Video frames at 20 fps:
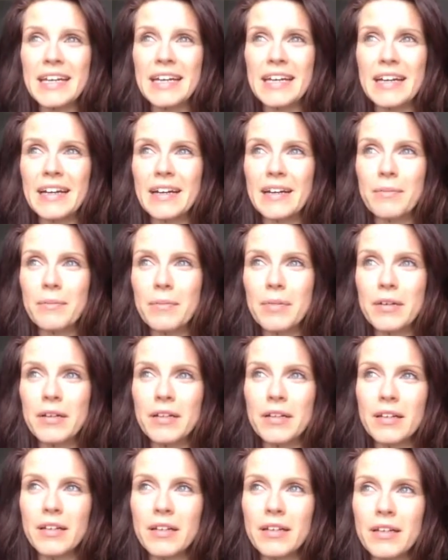Um,
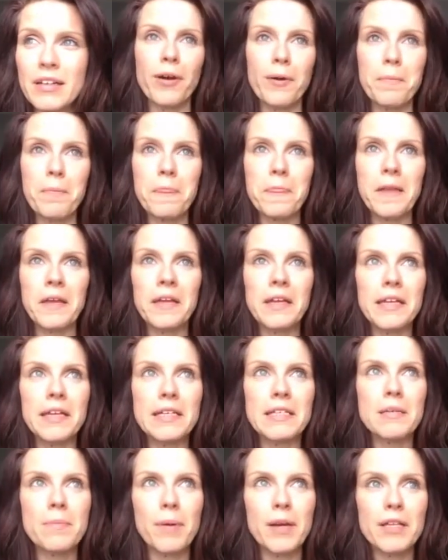um,
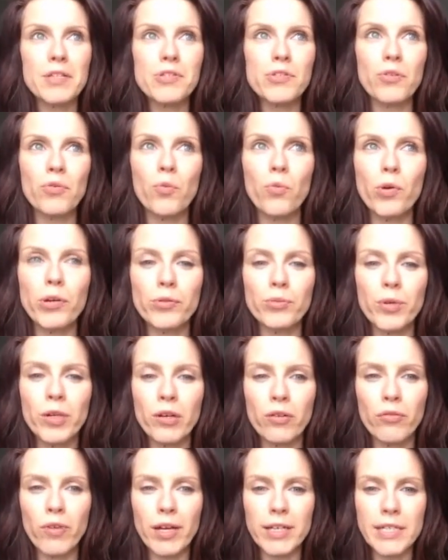it depends on what
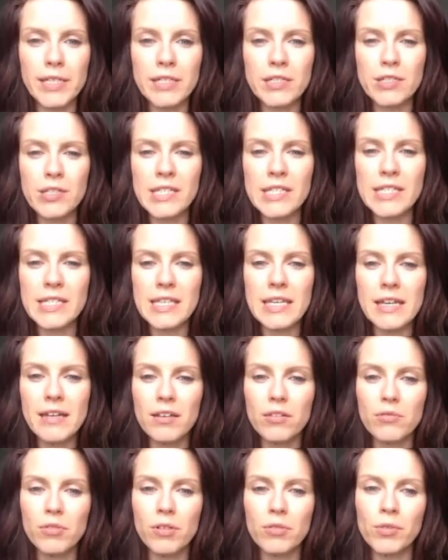we're ready to see
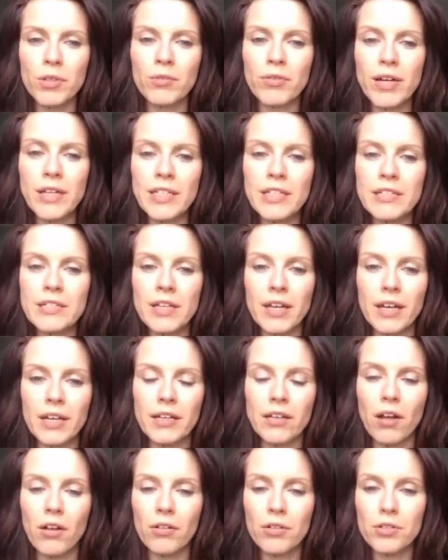and what we're ready to
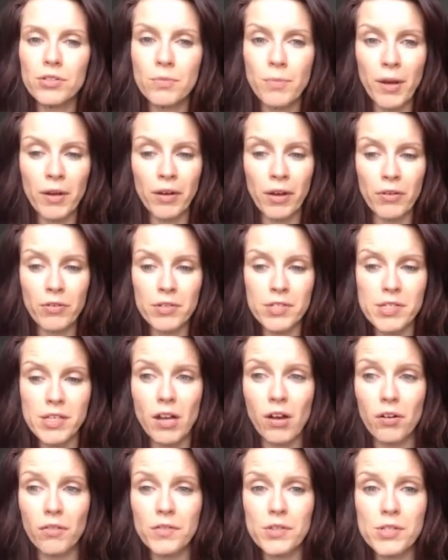acknowledge about
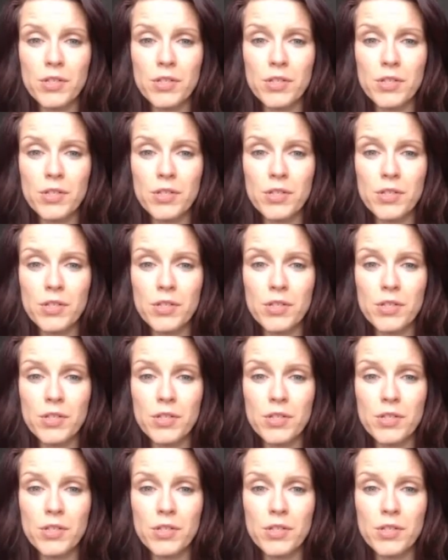ourselves.